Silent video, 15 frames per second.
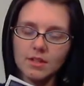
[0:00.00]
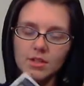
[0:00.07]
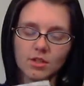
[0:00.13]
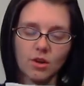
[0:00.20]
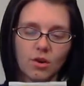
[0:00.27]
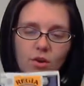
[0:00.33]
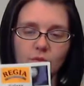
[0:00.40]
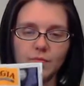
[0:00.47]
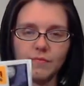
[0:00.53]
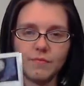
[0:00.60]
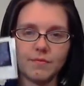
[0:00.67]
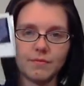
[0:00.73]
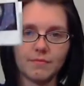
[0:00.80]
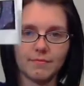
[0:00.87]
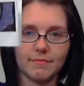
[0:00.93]
So
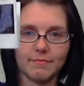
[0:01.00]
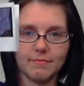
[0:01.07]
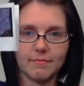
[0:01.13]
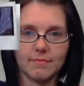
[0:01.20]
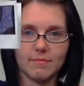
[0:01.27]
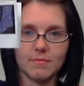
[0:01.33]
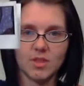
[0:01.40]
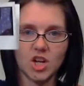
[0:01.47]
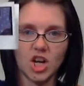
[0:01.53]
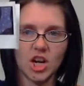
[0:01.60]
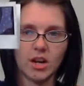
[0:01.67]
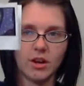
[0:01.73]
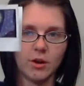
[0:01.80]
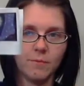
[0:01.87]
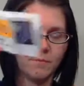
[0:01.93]
there
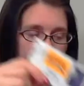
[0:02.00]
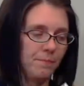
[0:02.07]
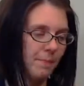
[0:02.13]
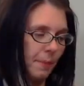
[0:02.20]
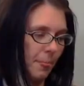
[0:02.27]
you go.